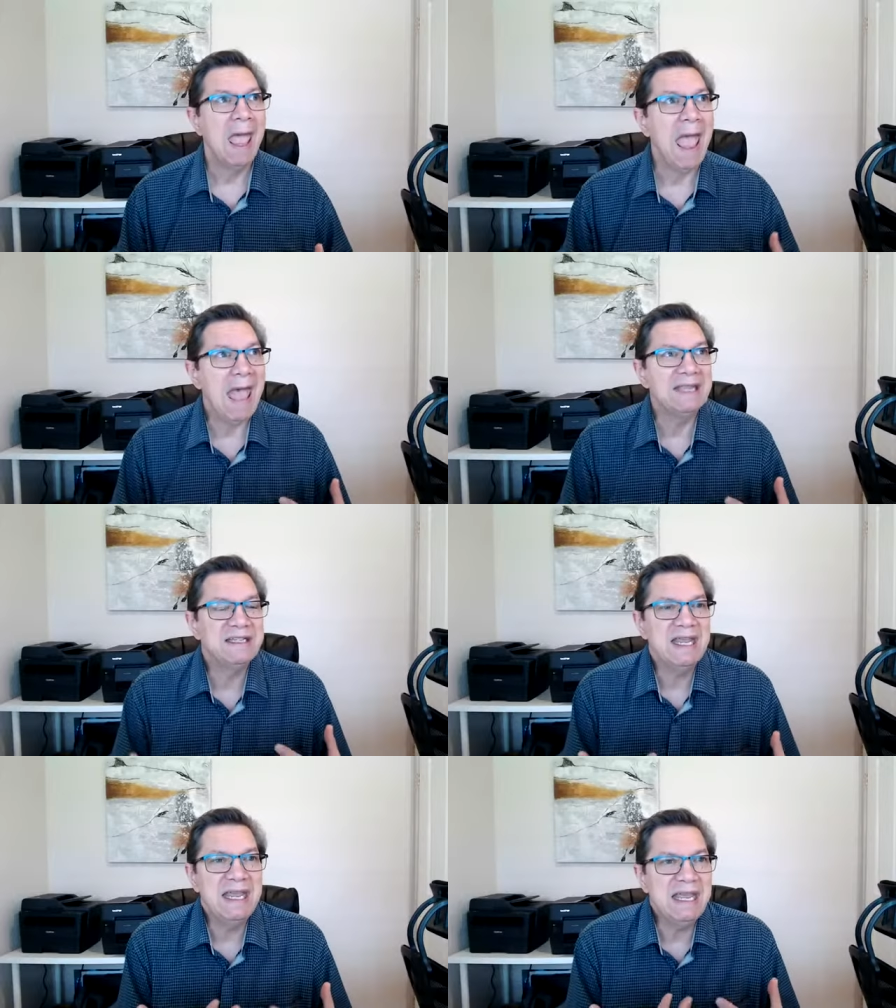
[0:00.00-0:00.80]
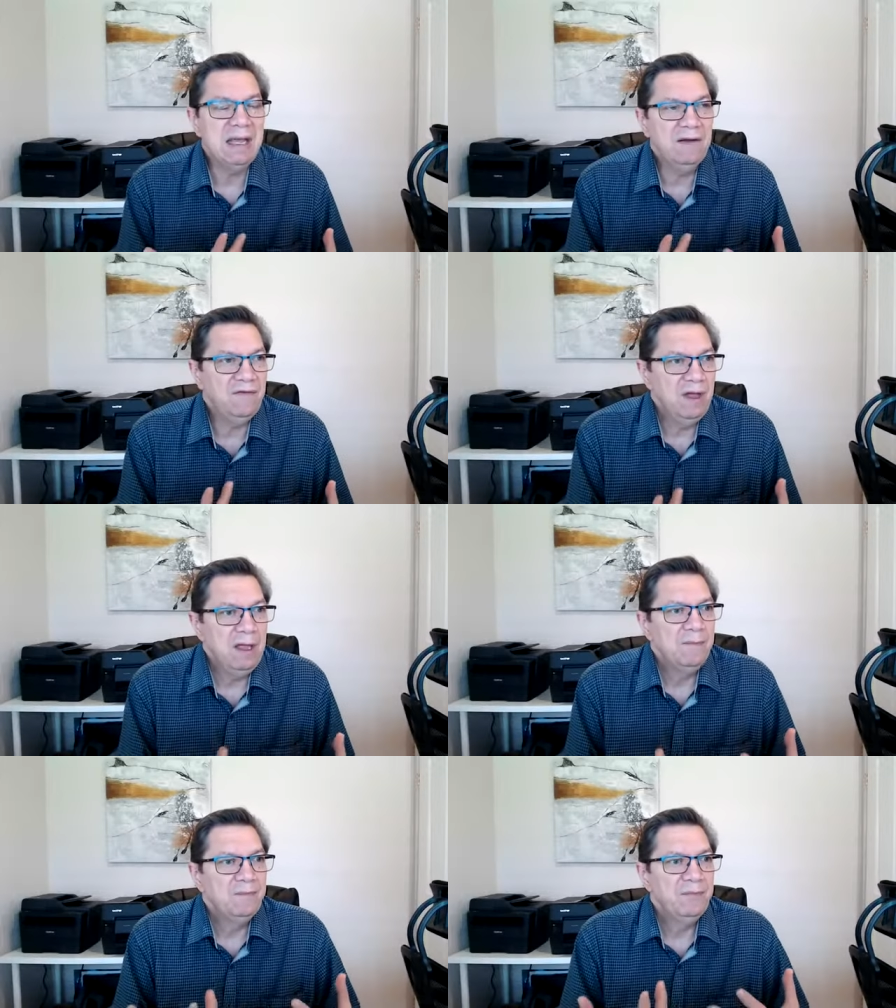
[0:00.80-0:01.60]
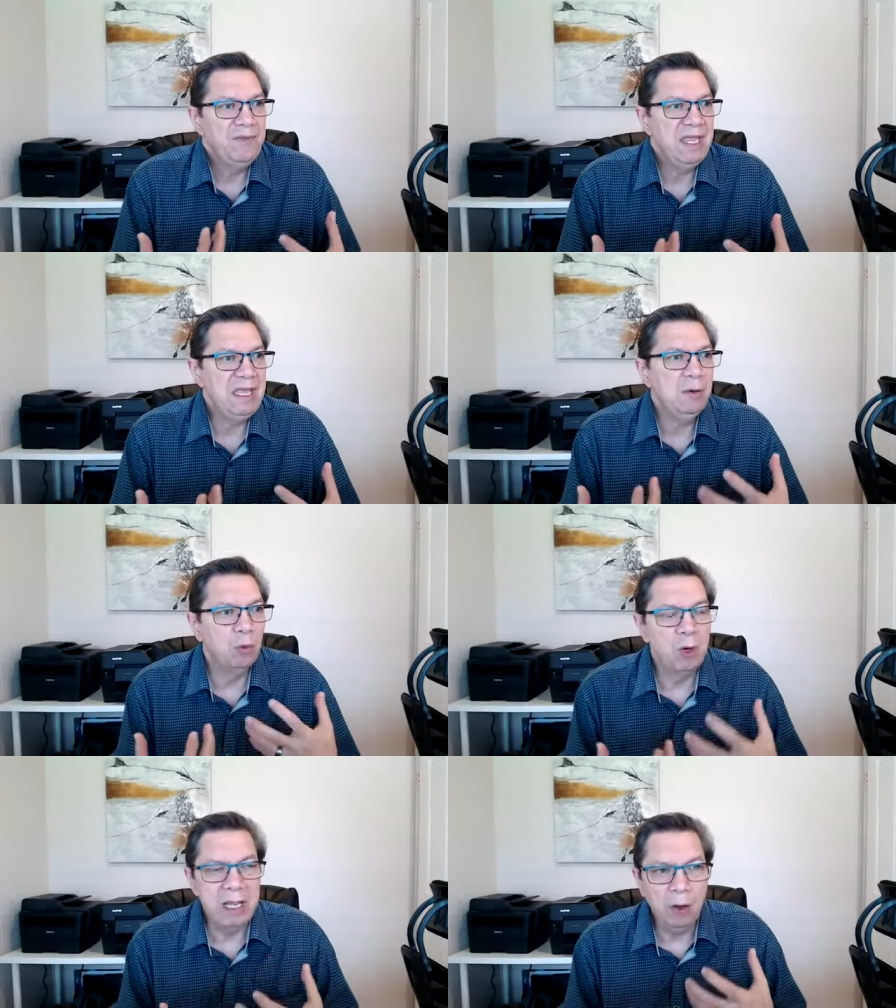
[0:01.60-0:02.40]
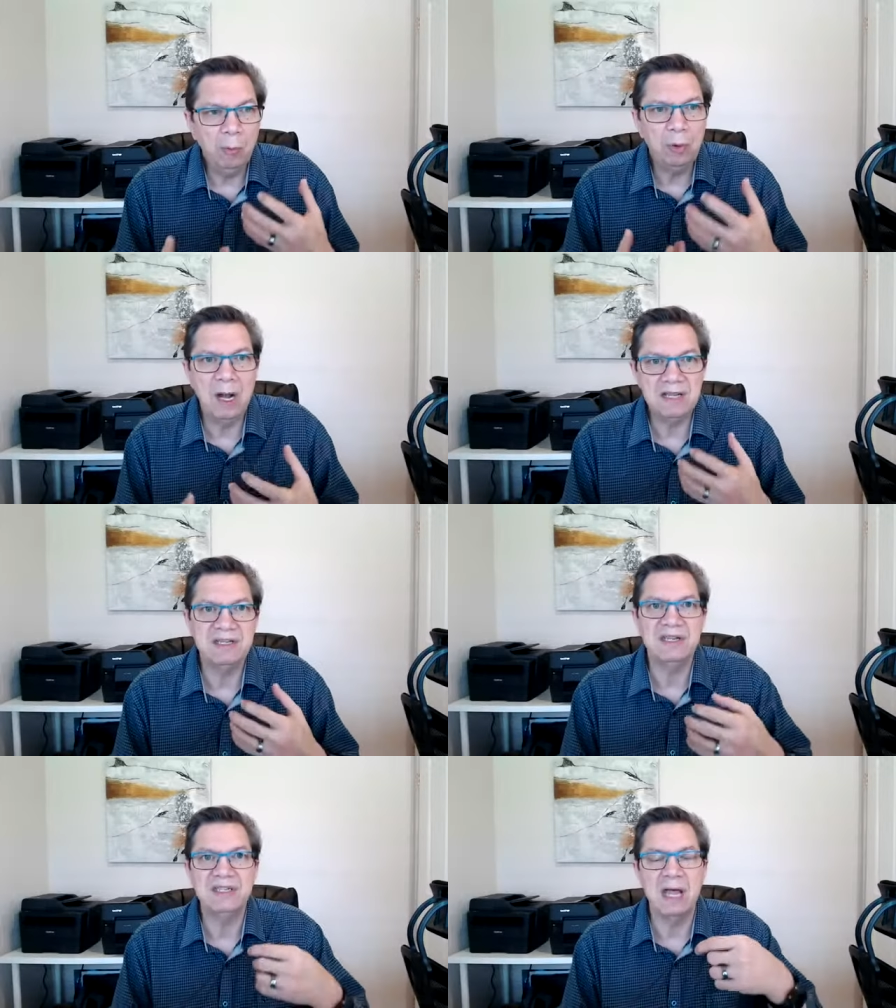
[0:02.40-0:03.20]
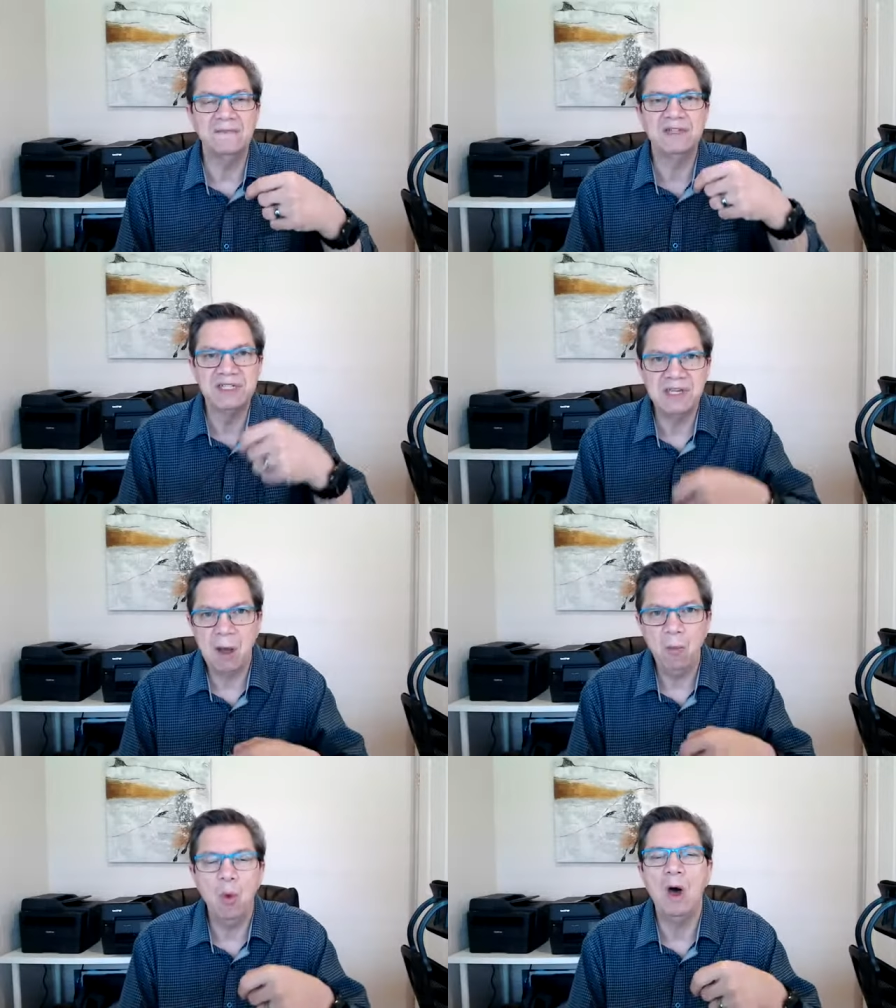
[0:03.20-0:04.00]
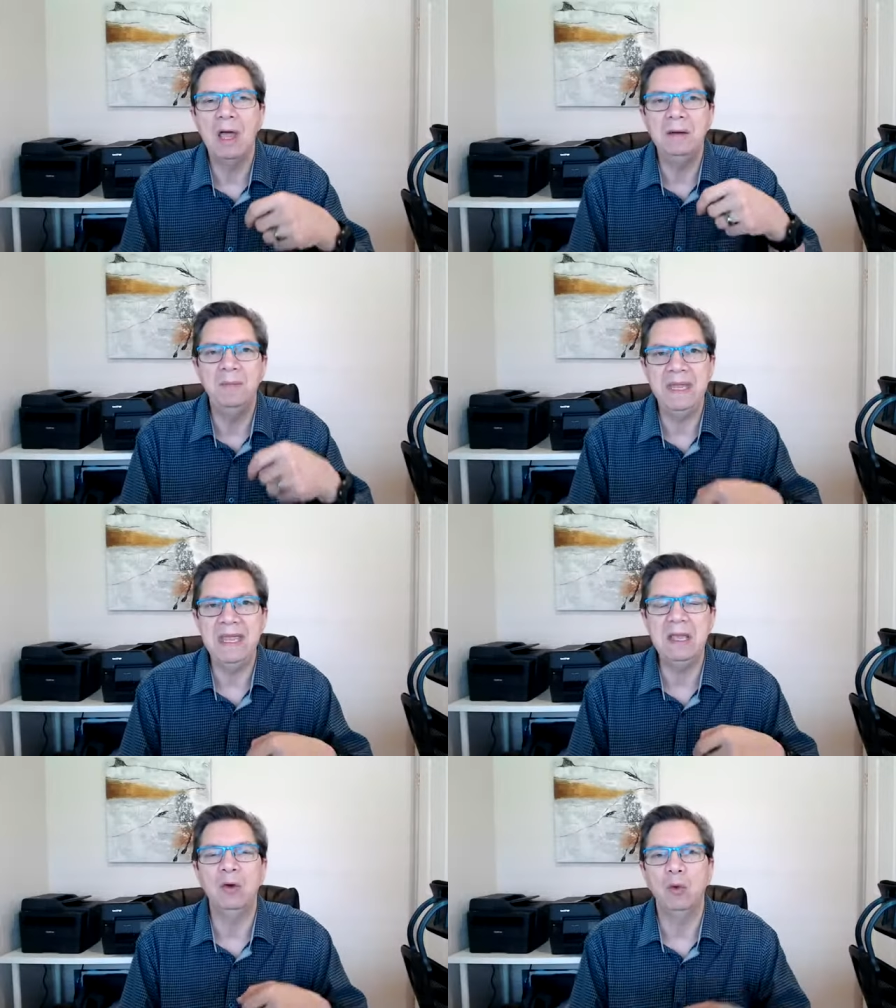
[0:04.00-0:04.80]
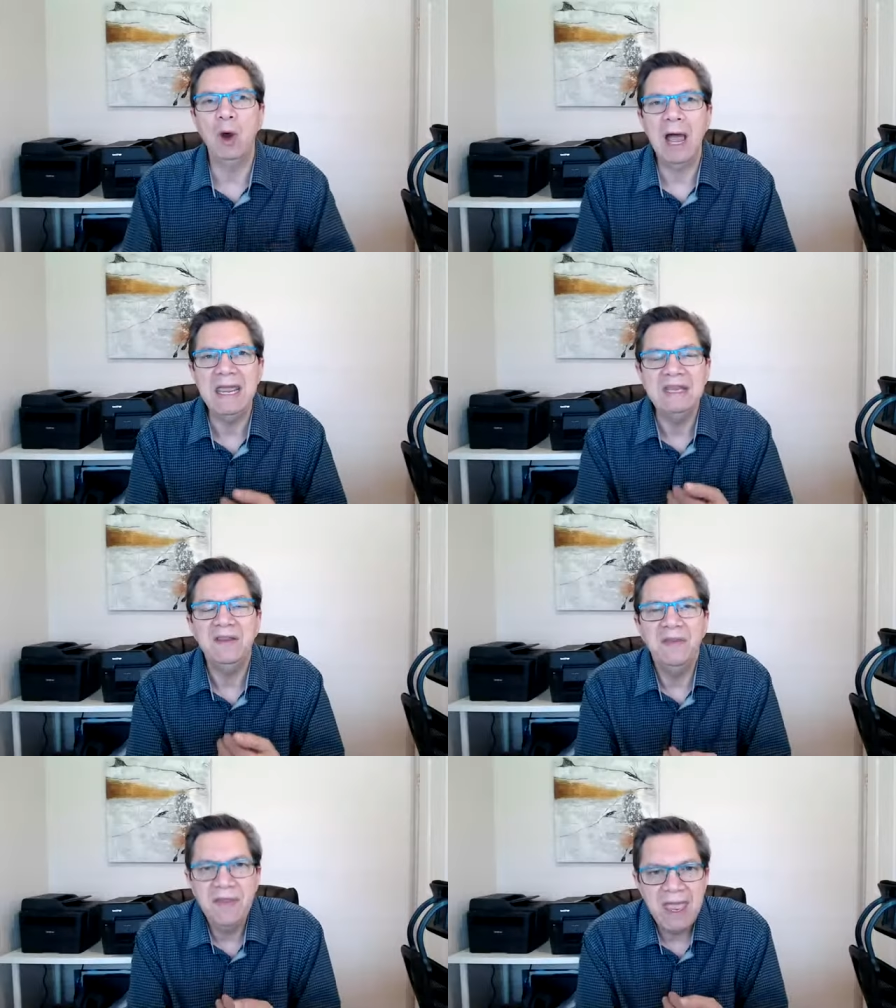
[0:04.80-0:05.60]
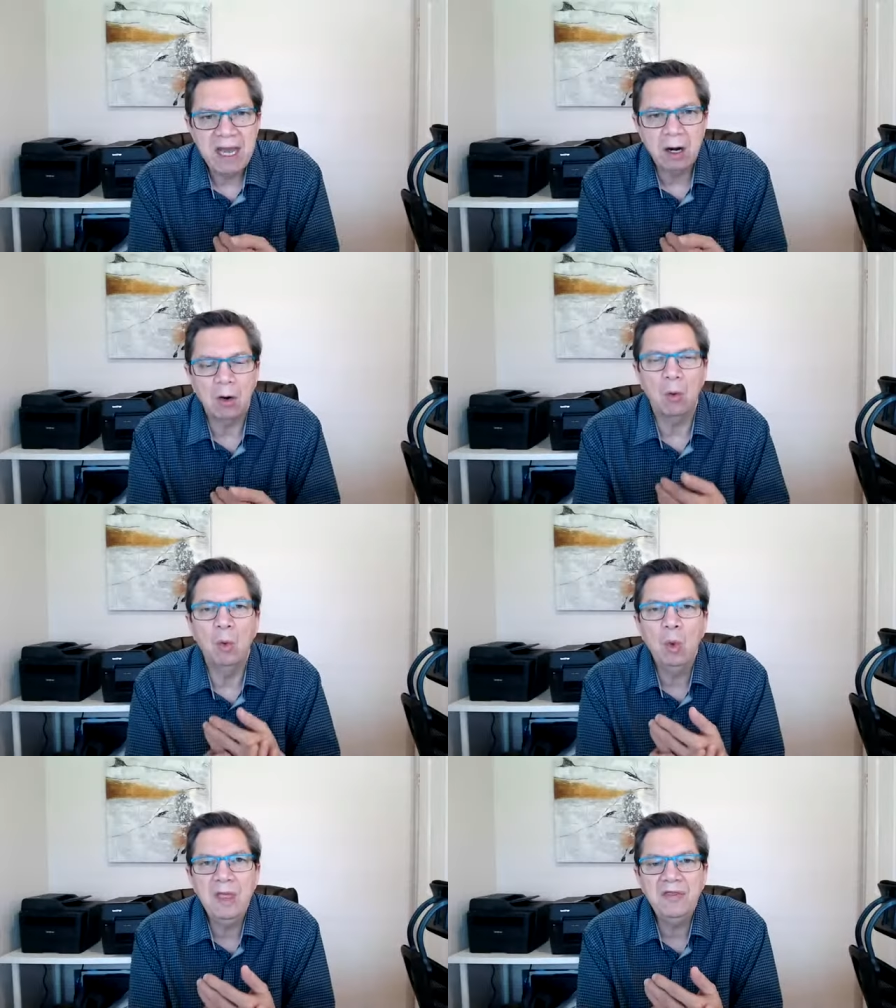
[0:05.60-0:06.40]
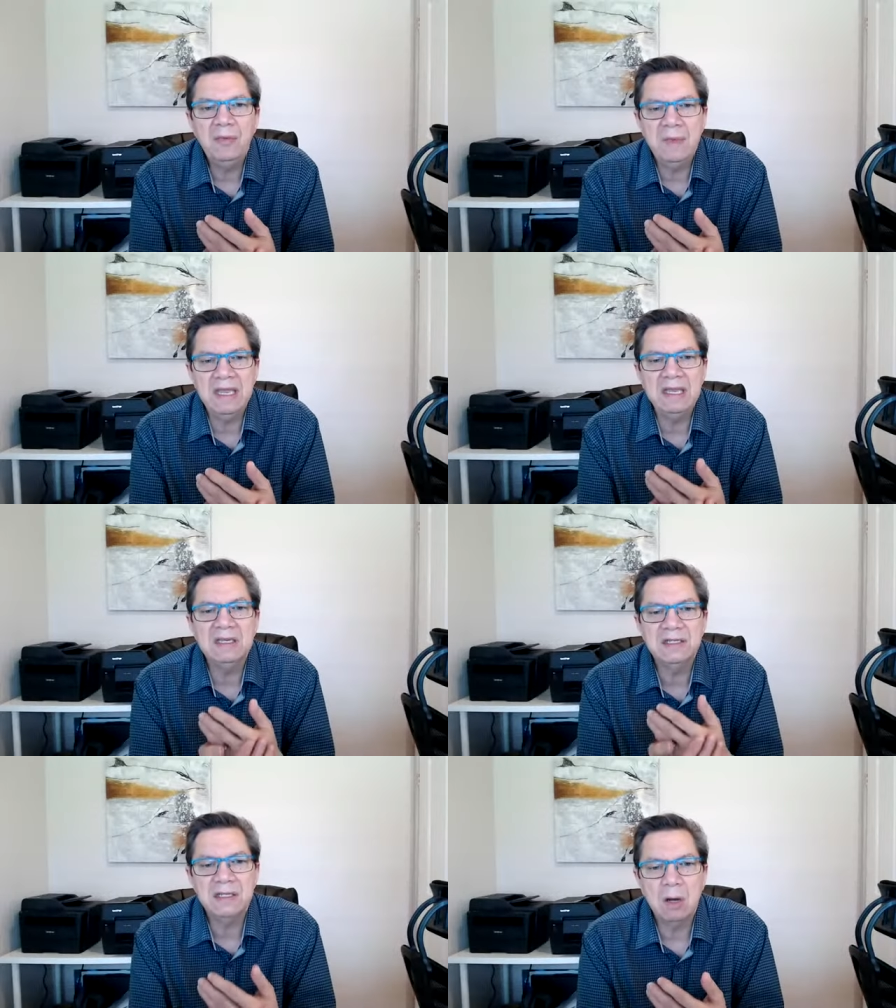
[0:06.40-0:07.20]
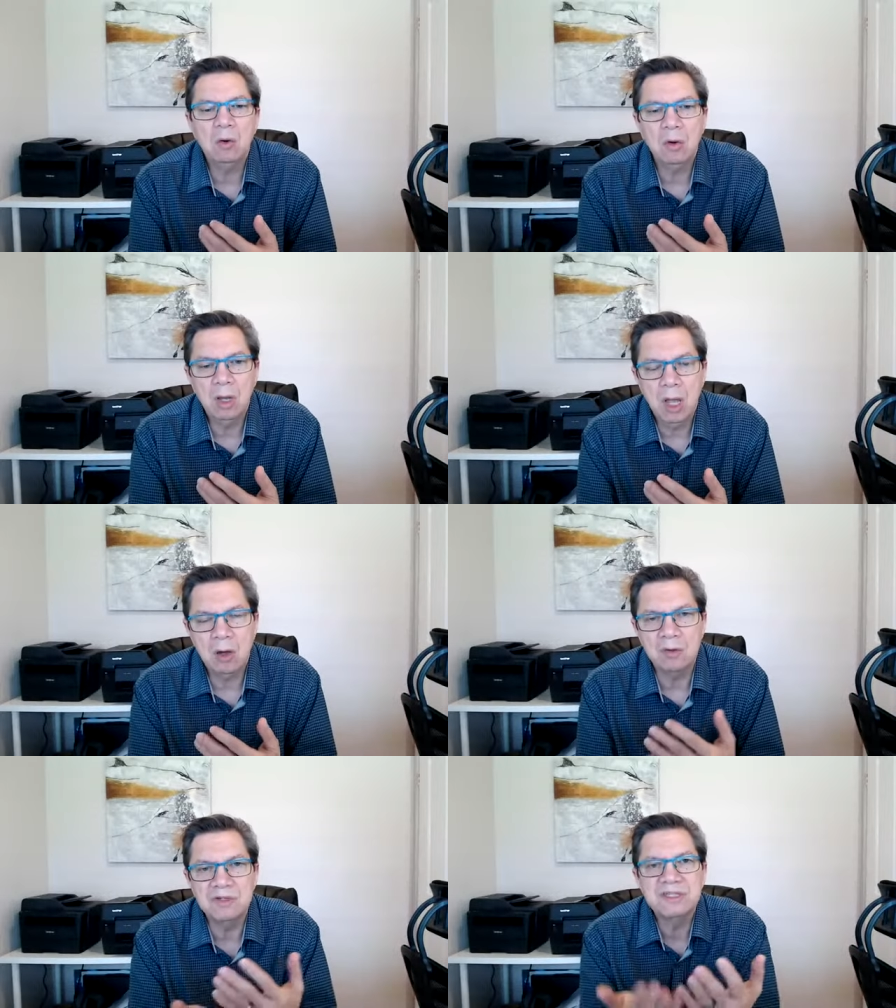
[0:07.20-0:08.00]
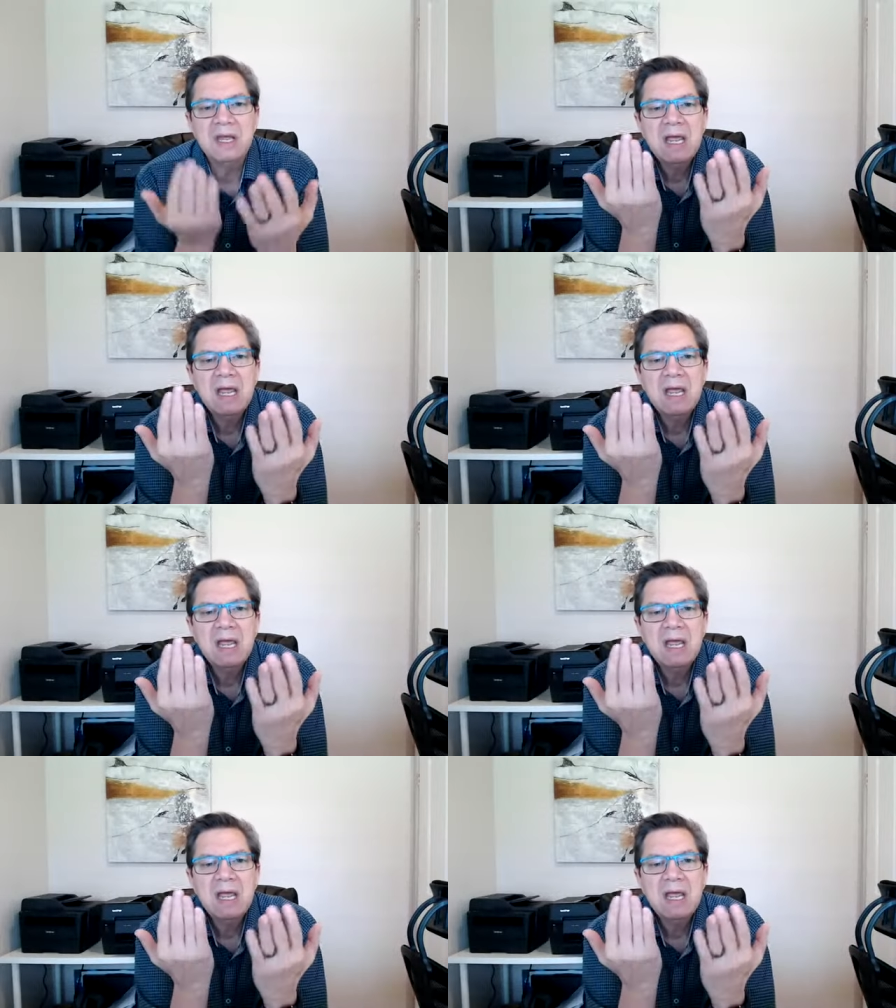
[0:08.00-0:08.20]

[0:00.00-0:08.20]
as if the real presence of someone being right there with me so close